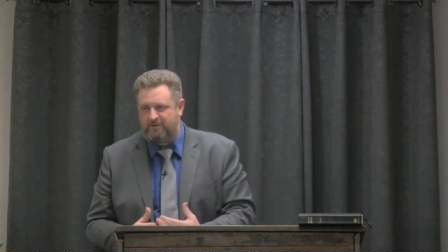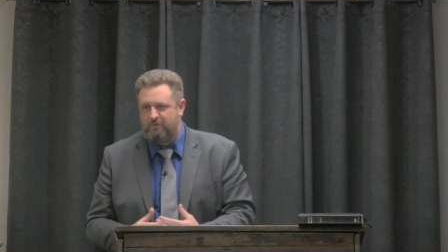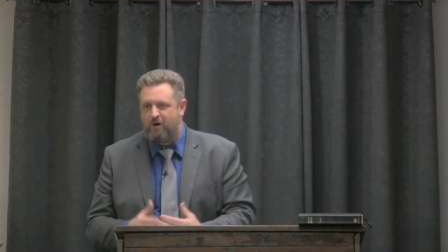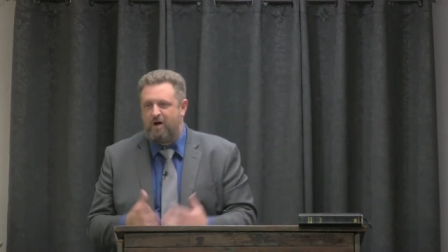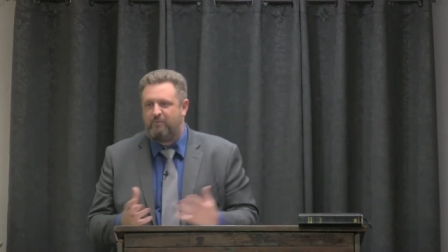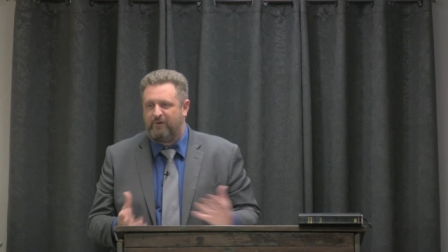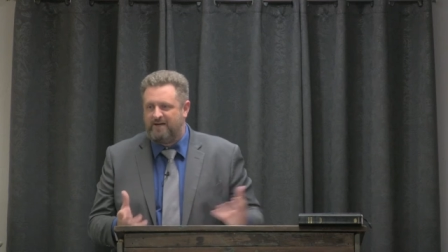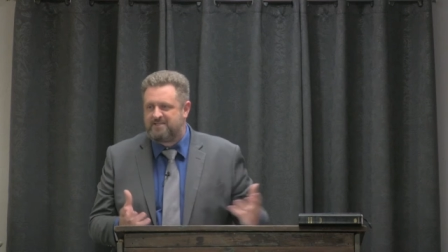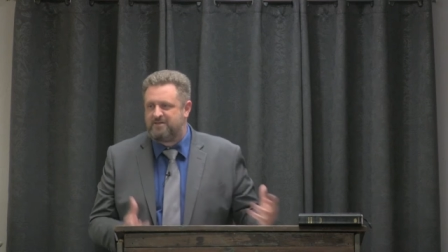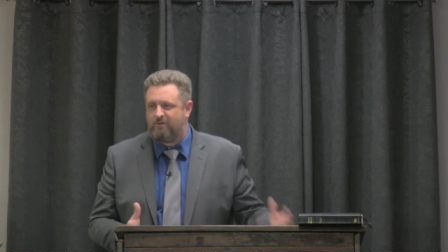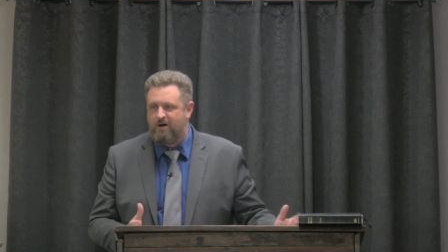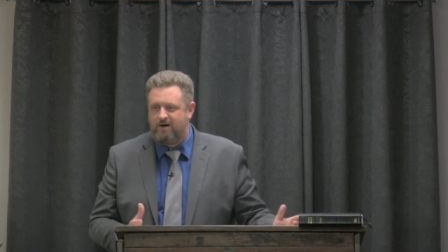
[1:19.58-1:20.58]
in the wrong place
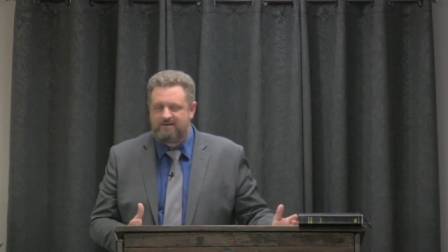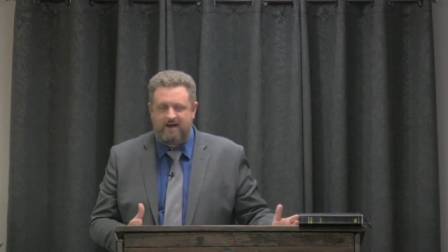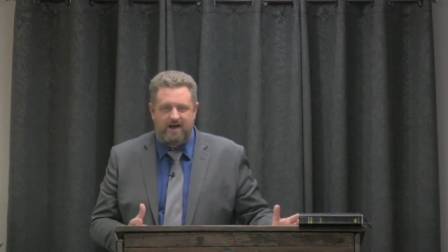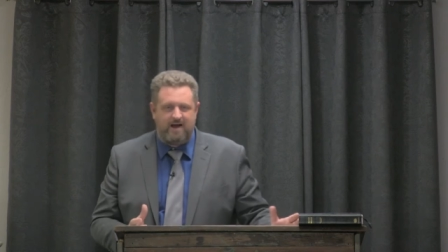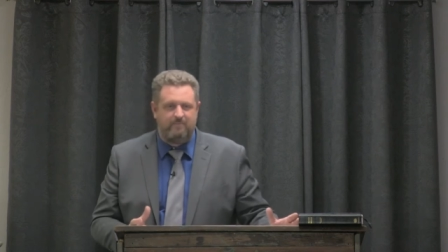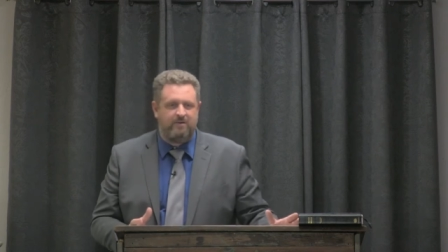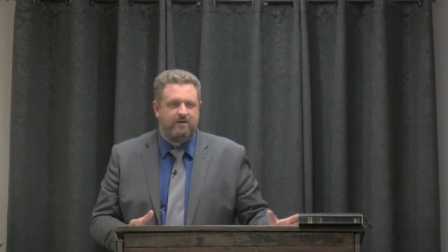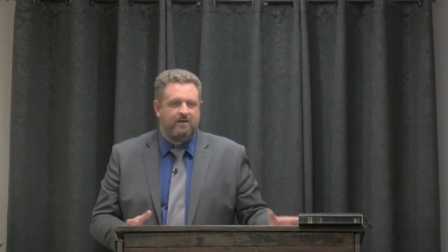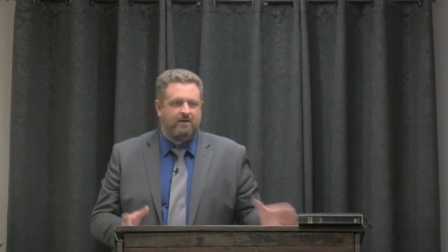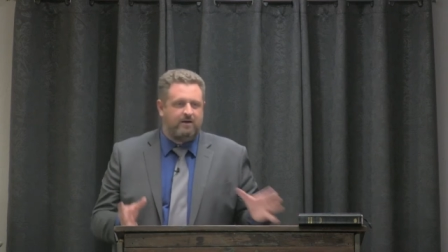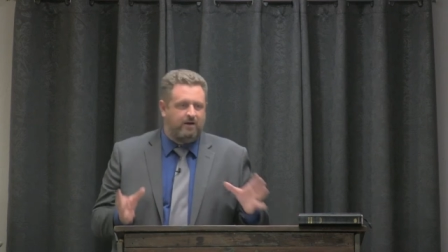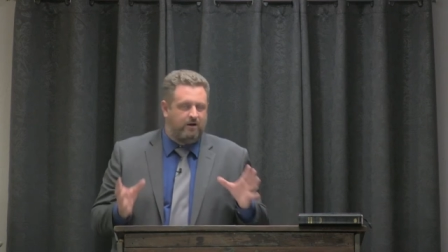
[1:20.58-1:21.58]
at the wrong time,
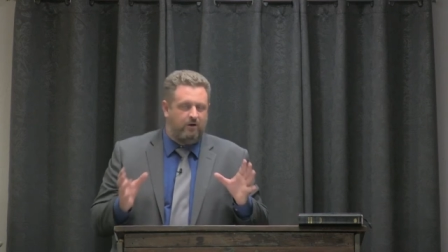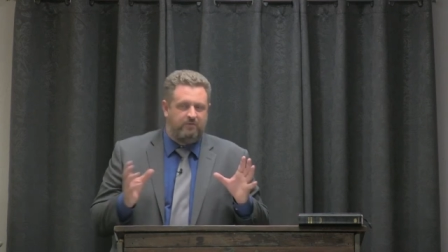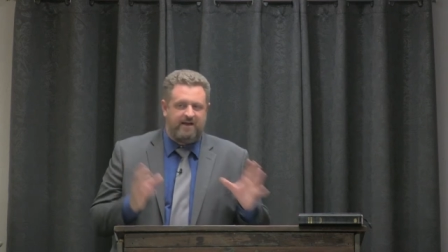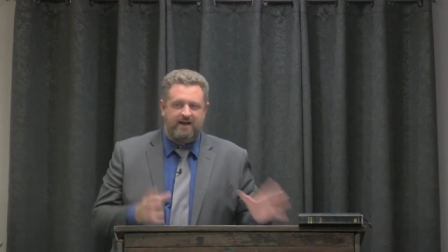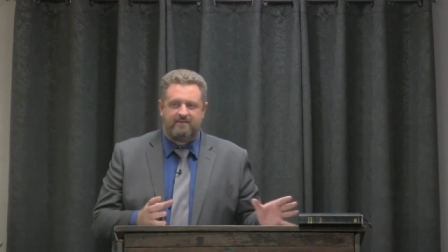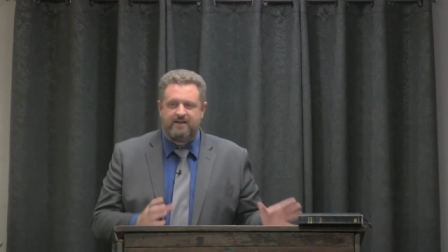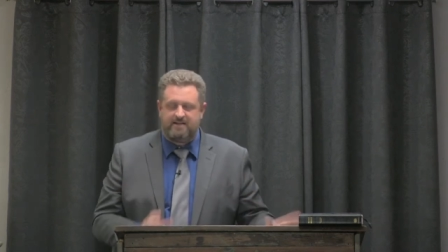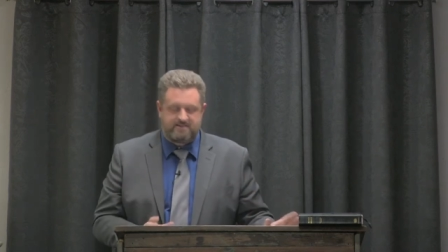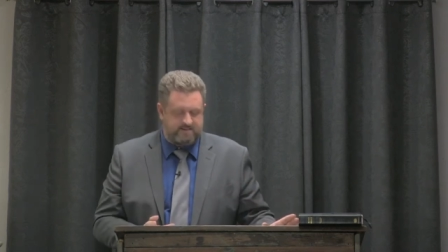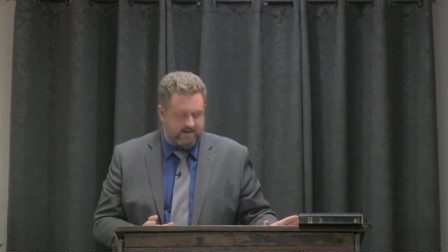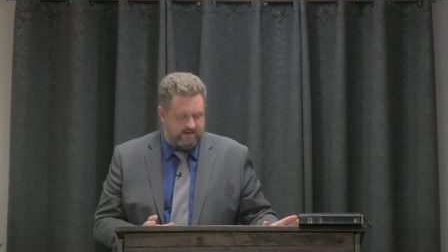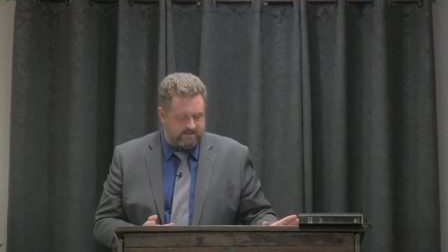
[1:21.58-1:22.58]
you know, that,
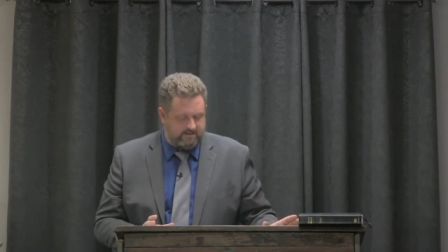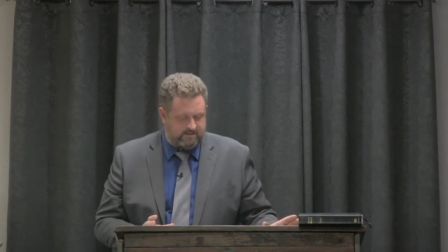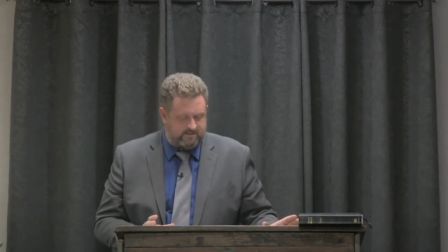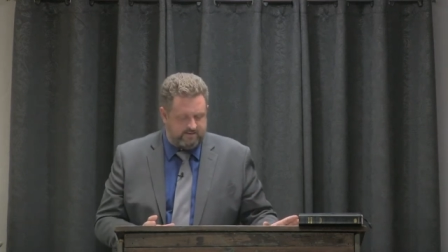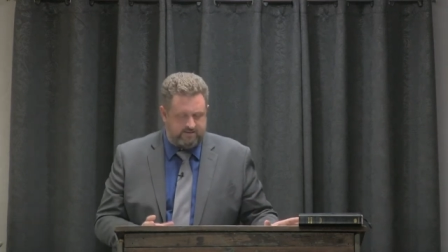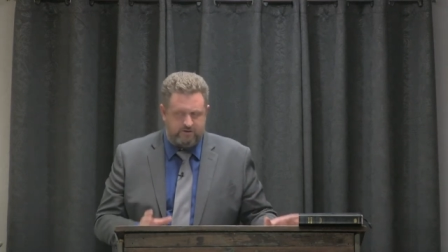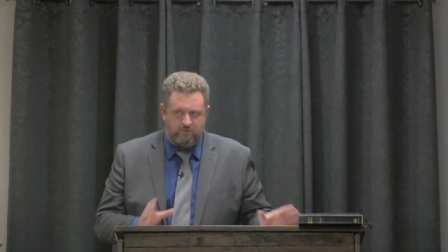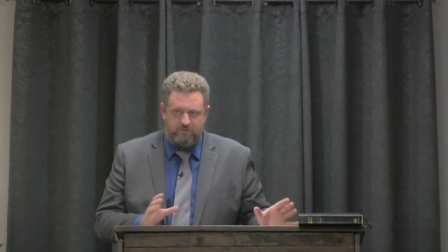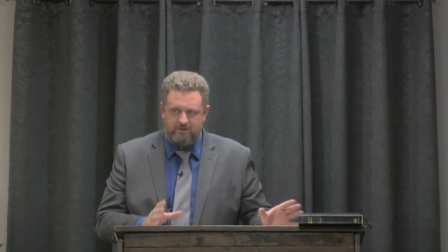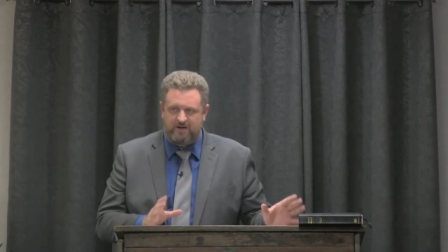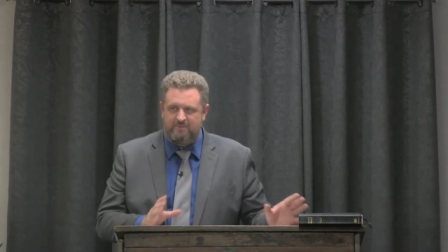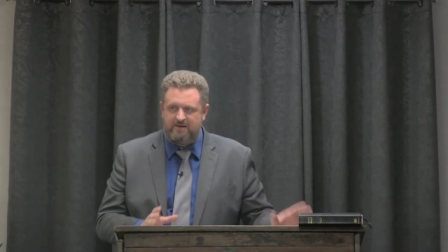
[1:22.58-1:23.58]
that's not, uh, you know,
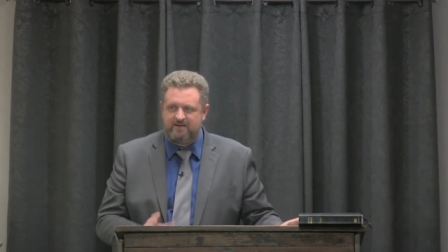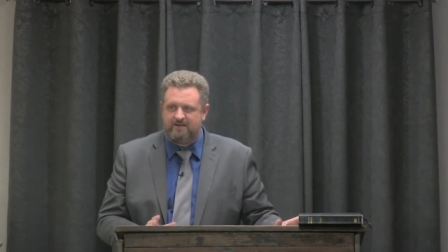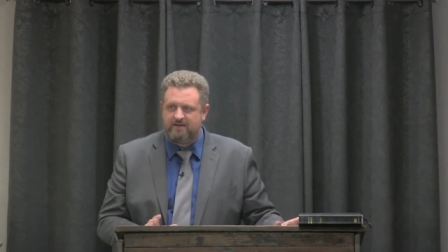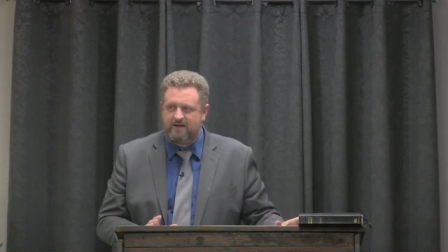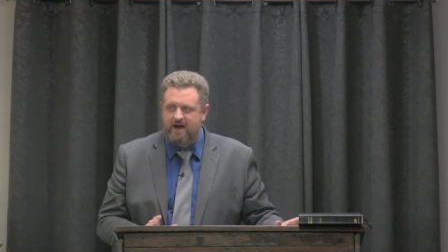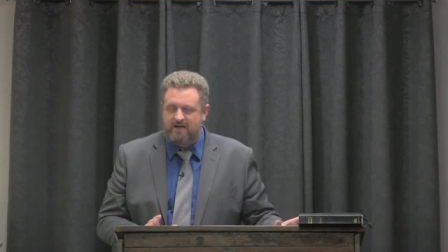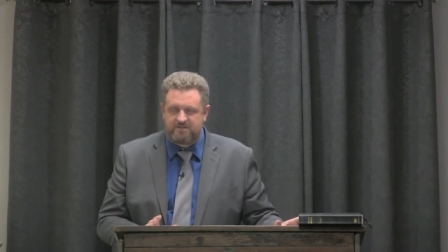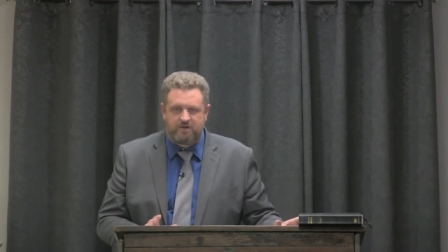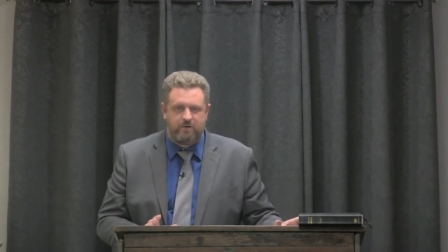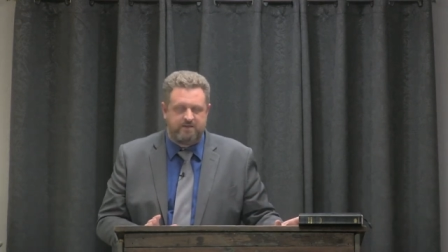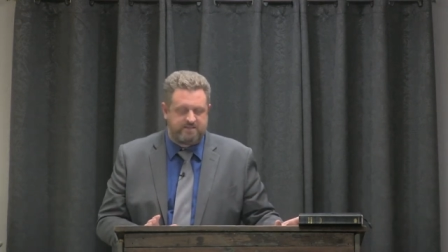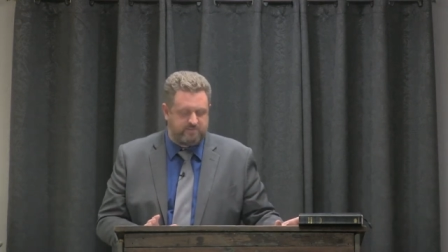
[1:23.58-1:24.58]
there could be
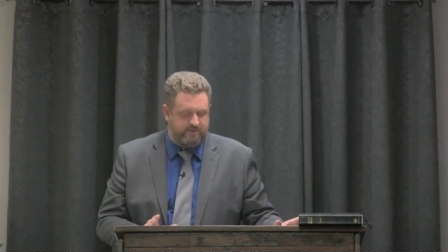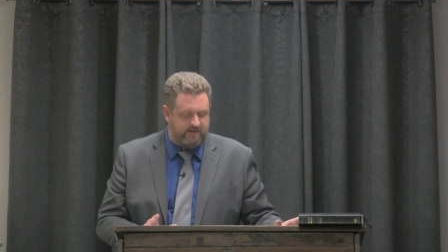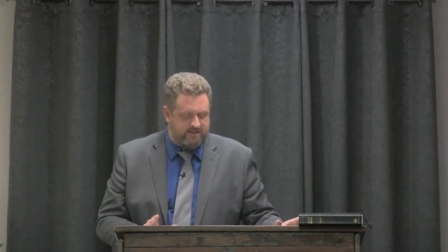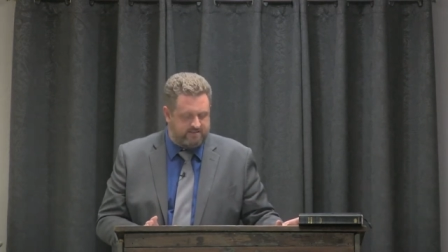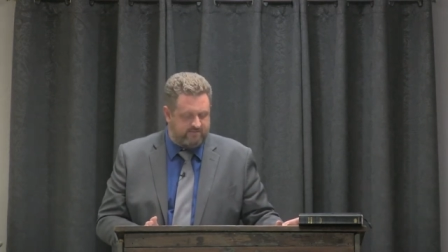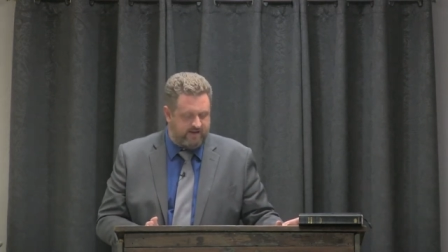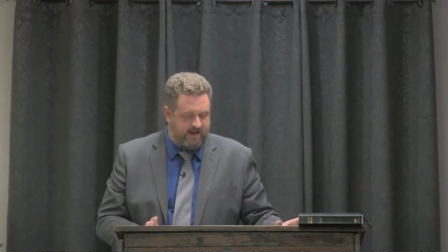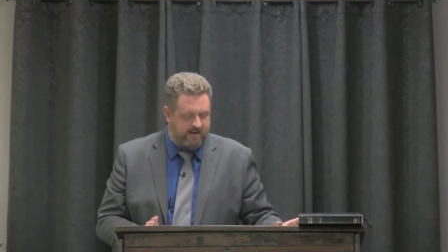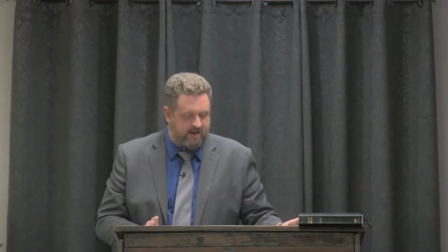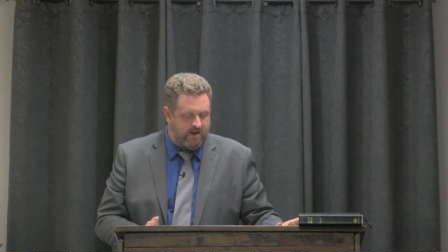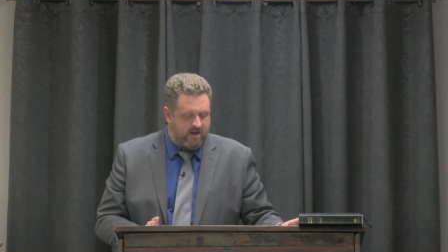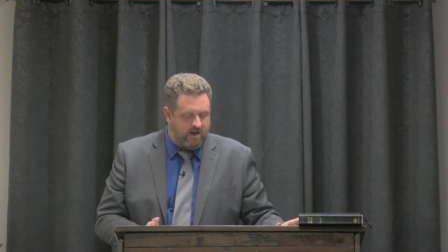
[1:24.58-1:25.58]
consequences because of that.